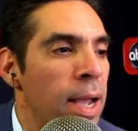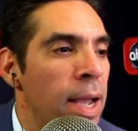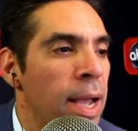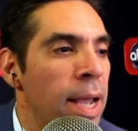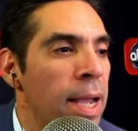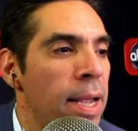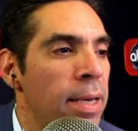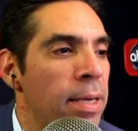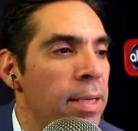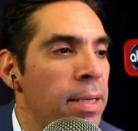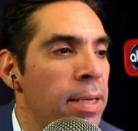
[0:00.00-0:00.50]

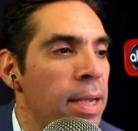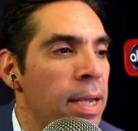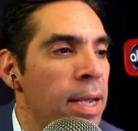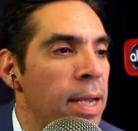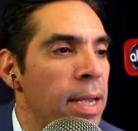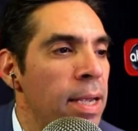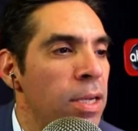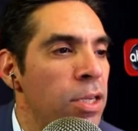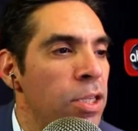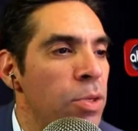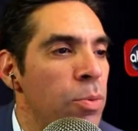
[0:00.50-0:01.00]
And
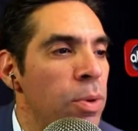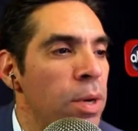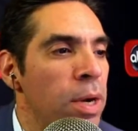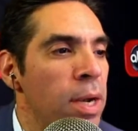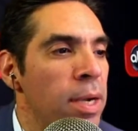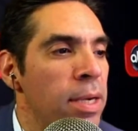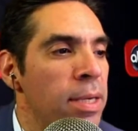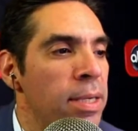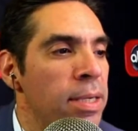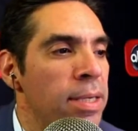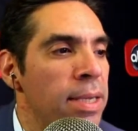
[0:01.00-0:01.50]
she went
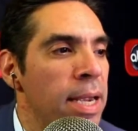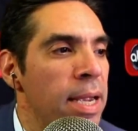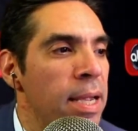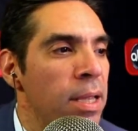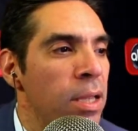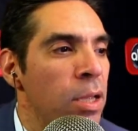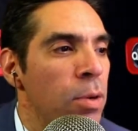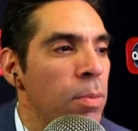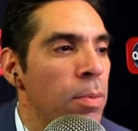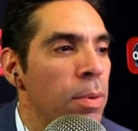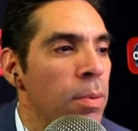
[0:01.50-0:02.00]
on to say a
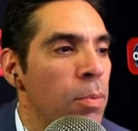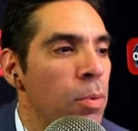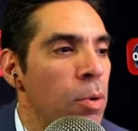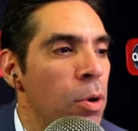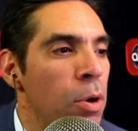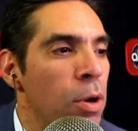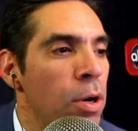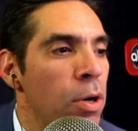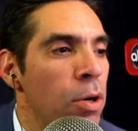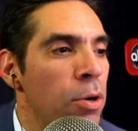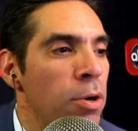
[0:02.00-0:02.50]
little bit
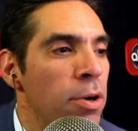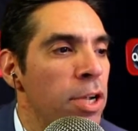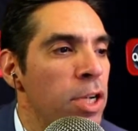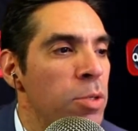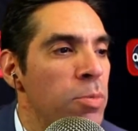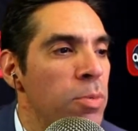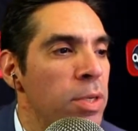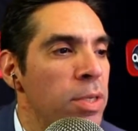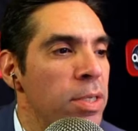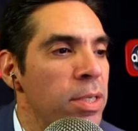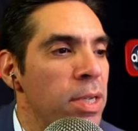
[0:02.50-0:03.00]
more. Her
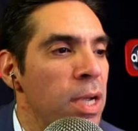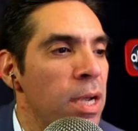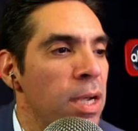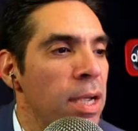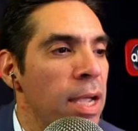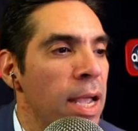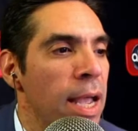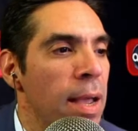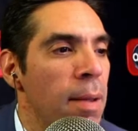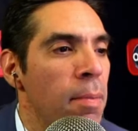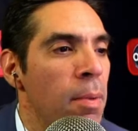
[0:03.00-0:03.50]
husband,
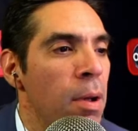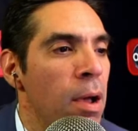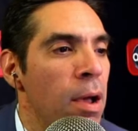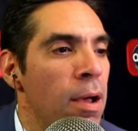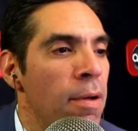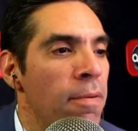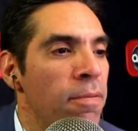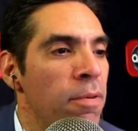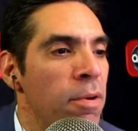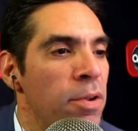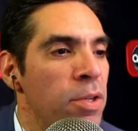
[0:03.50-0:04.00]
Doug
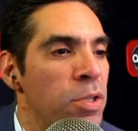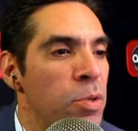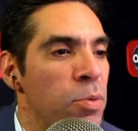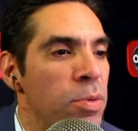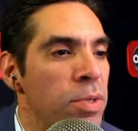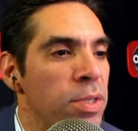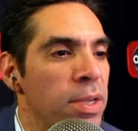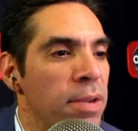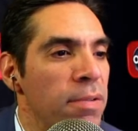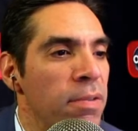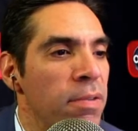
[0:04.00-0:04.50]
Emhoff, also
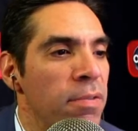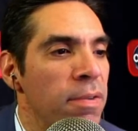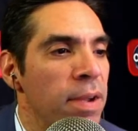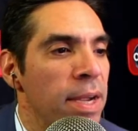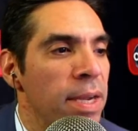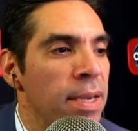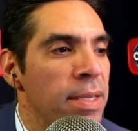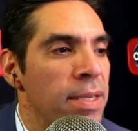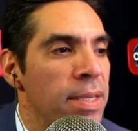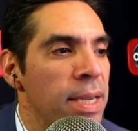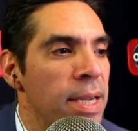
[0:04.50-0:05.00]
received the
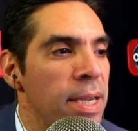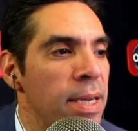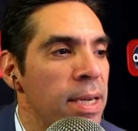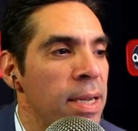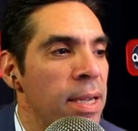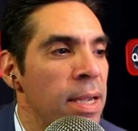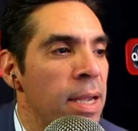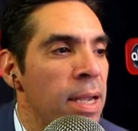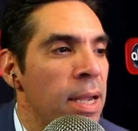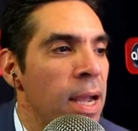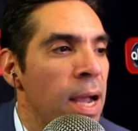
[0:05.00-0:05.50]
vaccine.